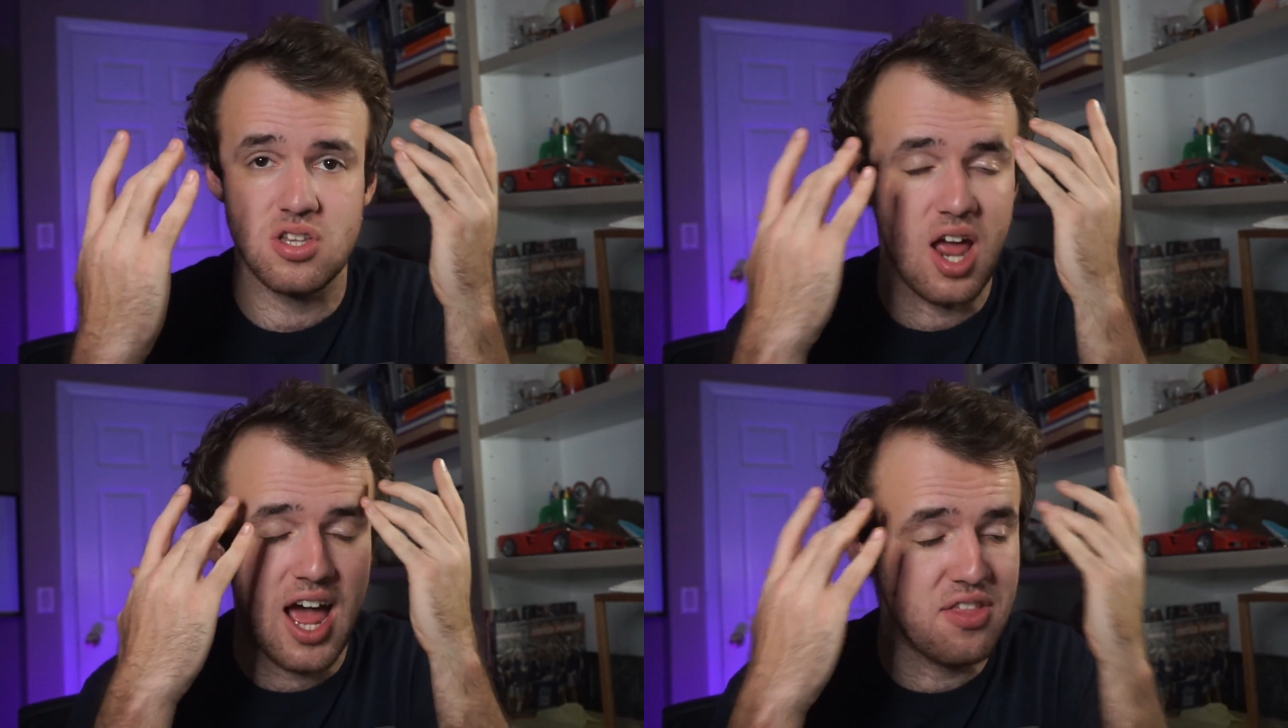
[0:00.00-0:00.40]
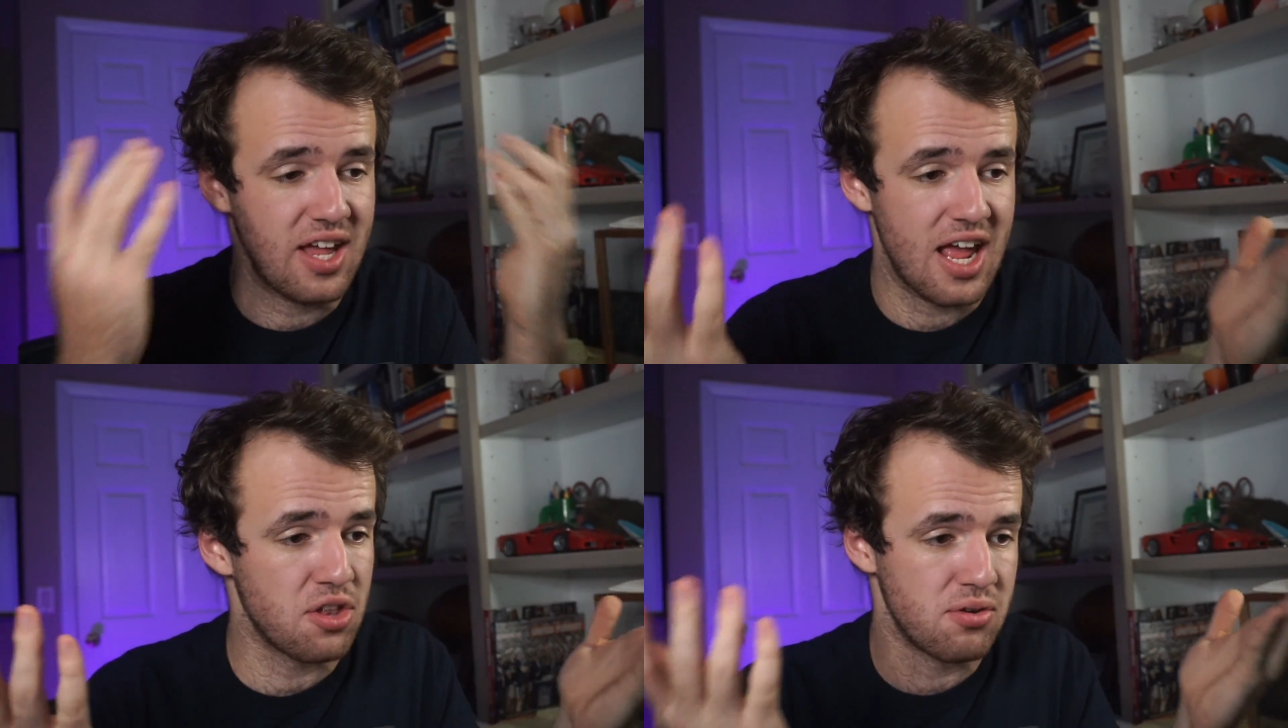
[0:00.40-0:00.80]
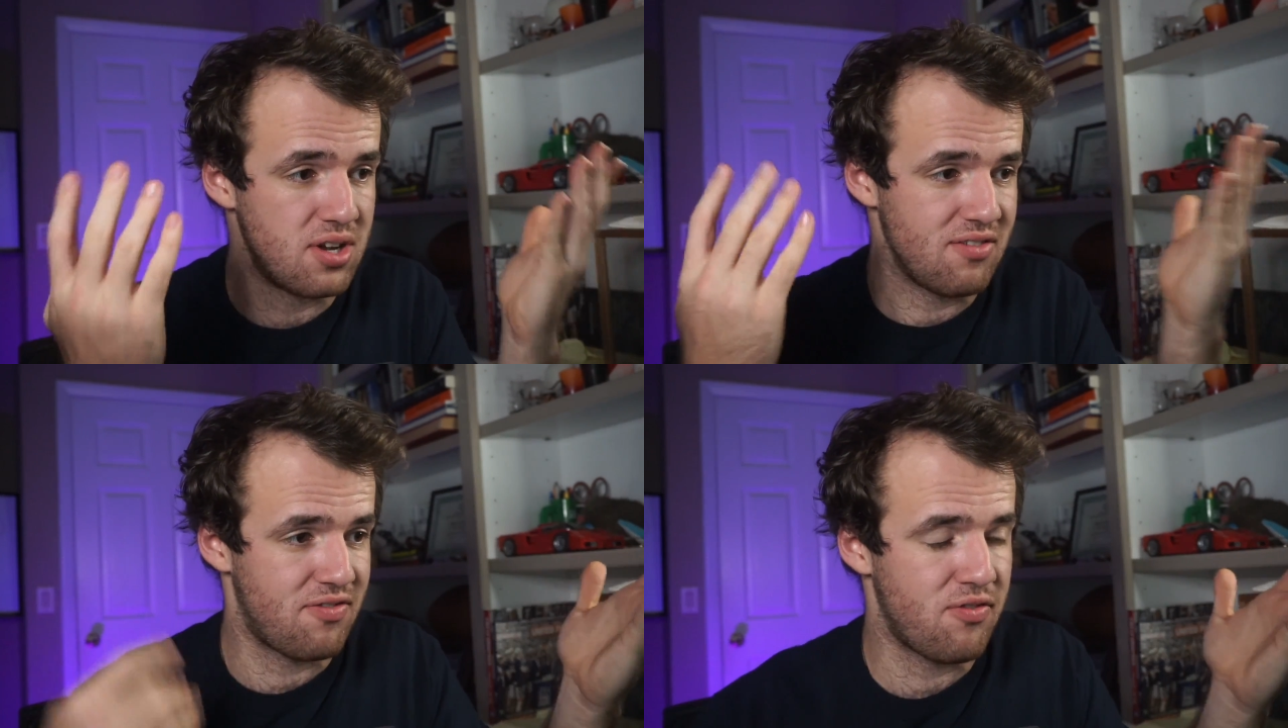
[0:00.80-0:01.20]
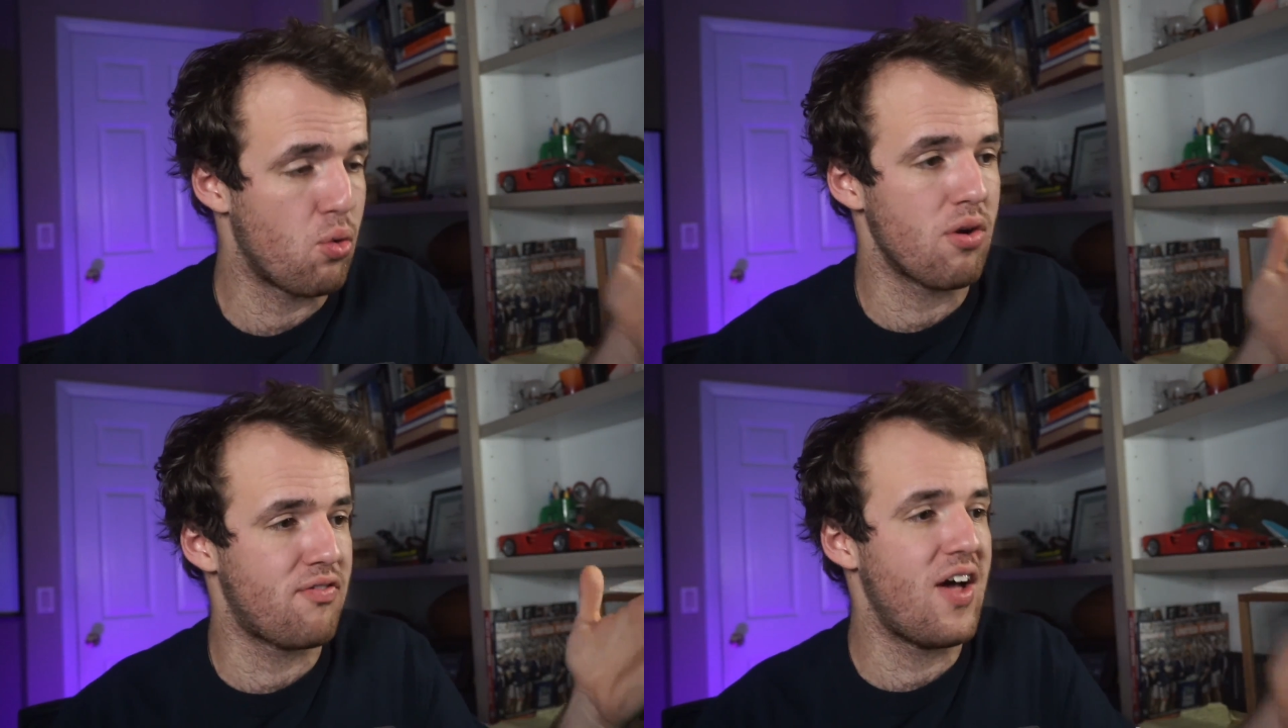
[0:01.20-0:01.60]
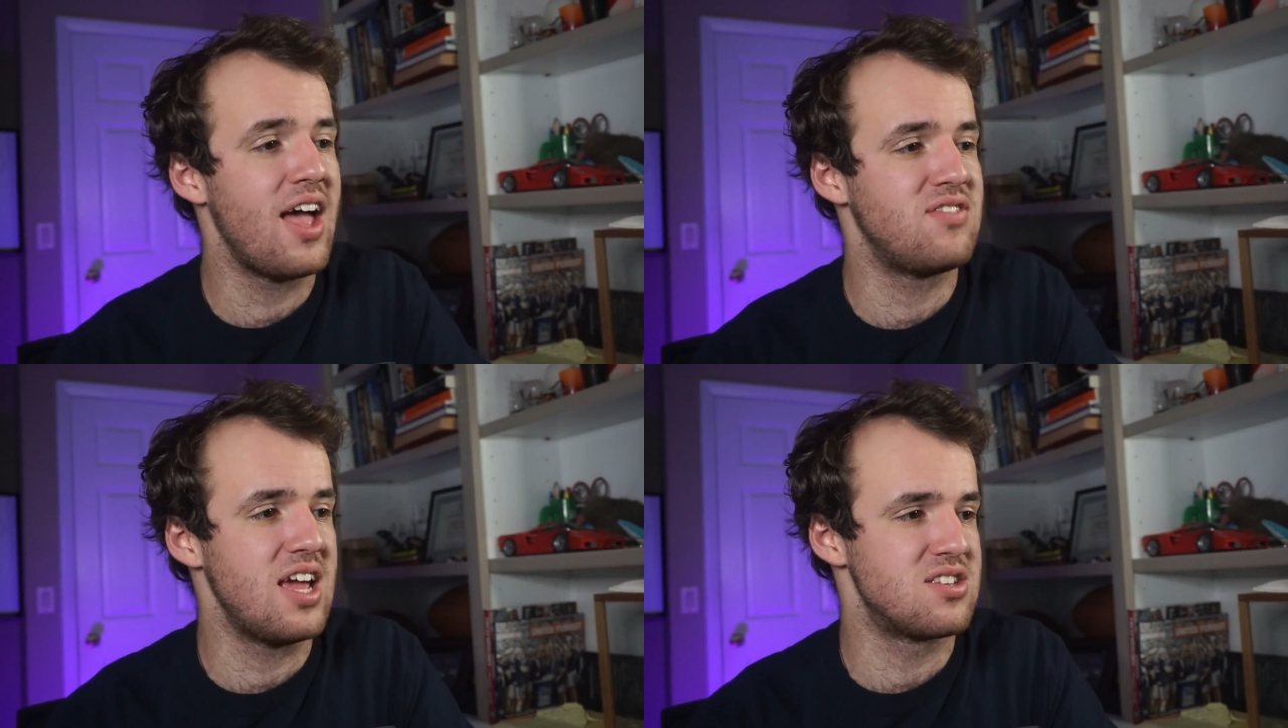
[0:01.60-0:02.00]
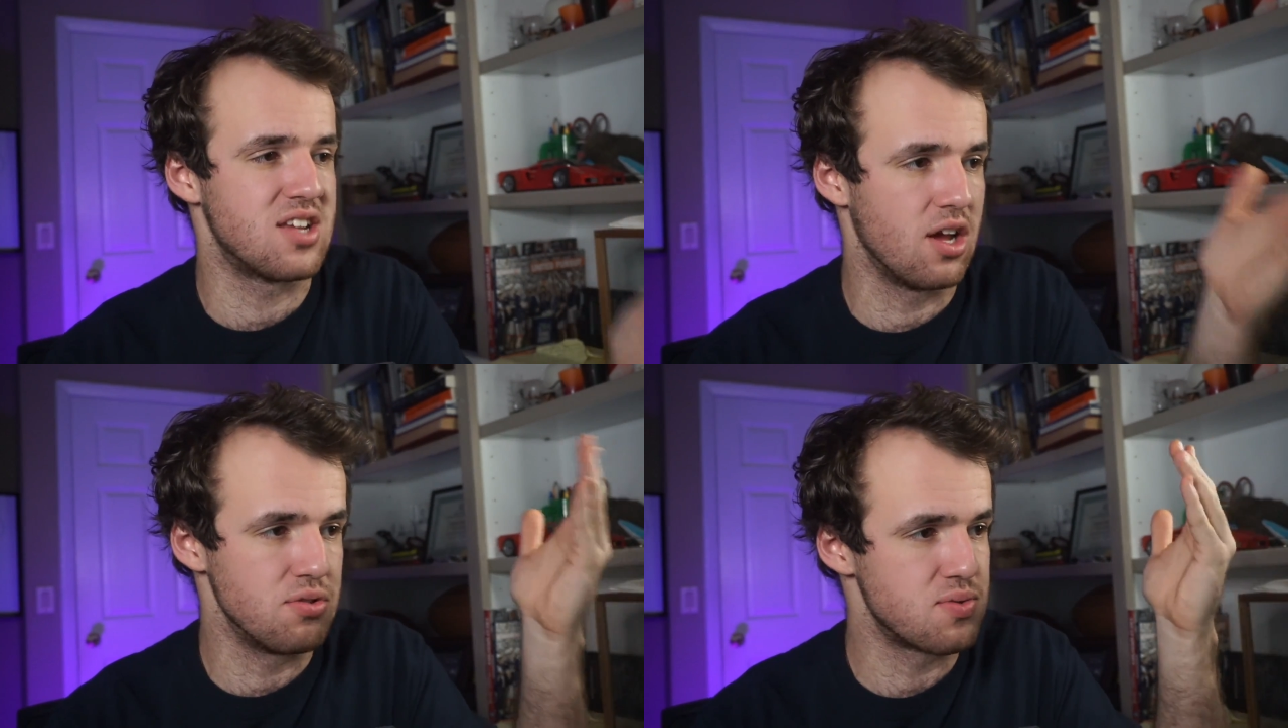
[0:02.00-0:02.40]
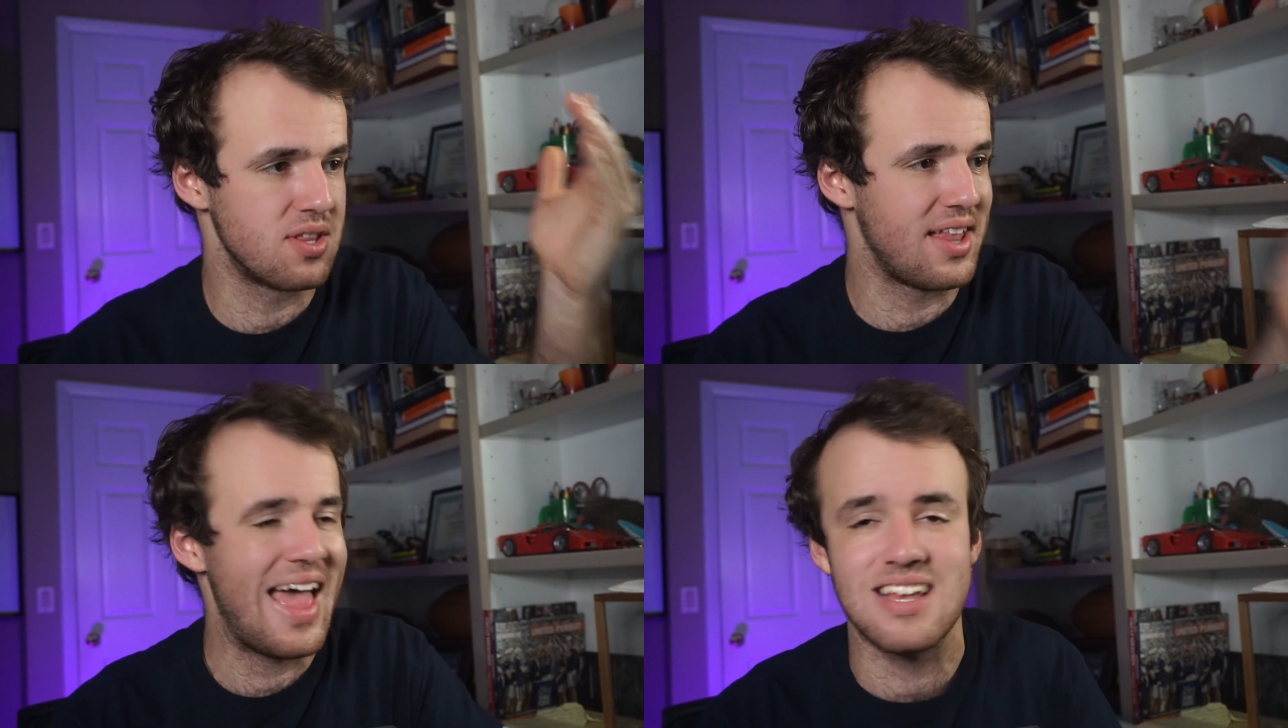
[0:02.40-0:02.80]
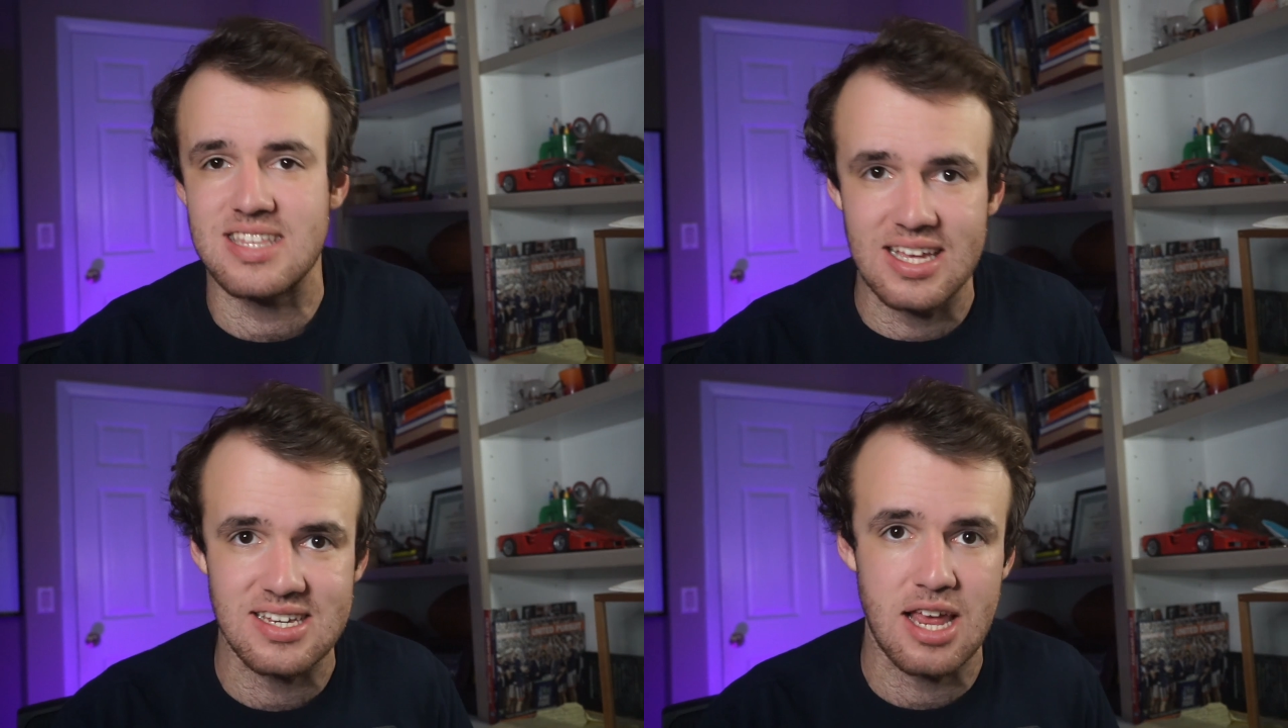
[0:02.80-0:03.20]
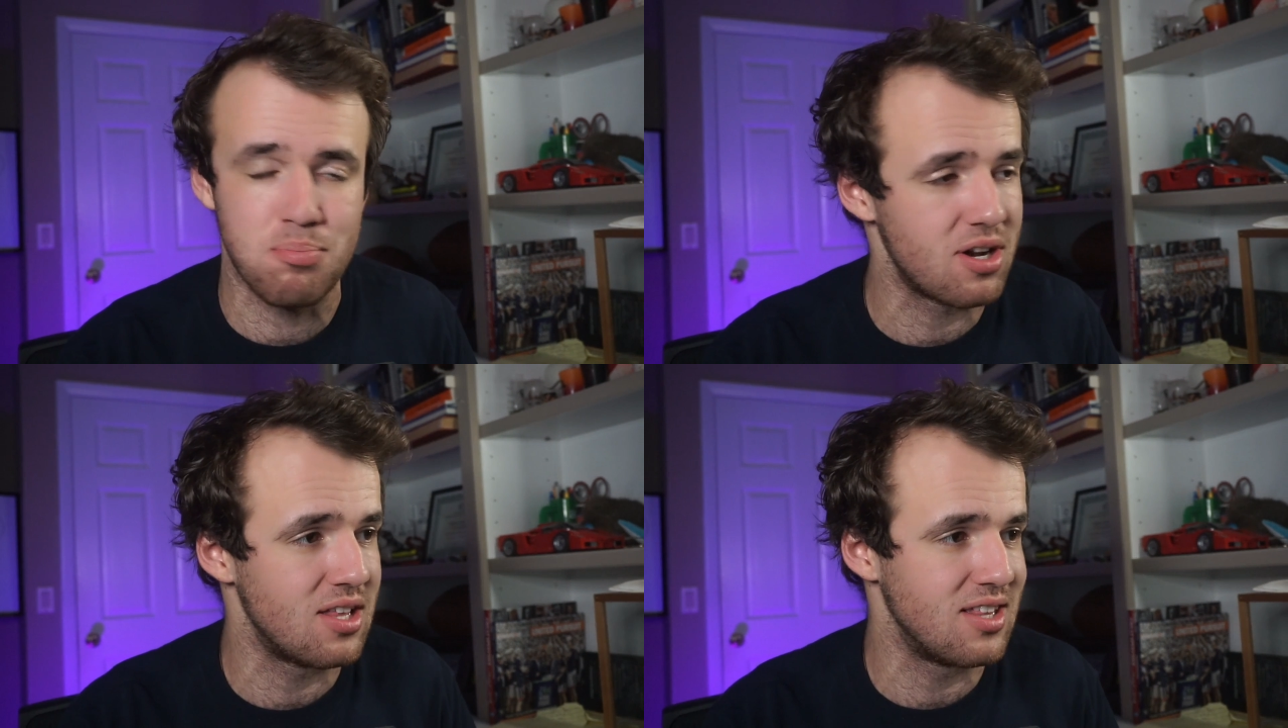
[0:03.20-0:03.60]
I think I learned it 4 or 5 days ago. It's one of the last things I put on the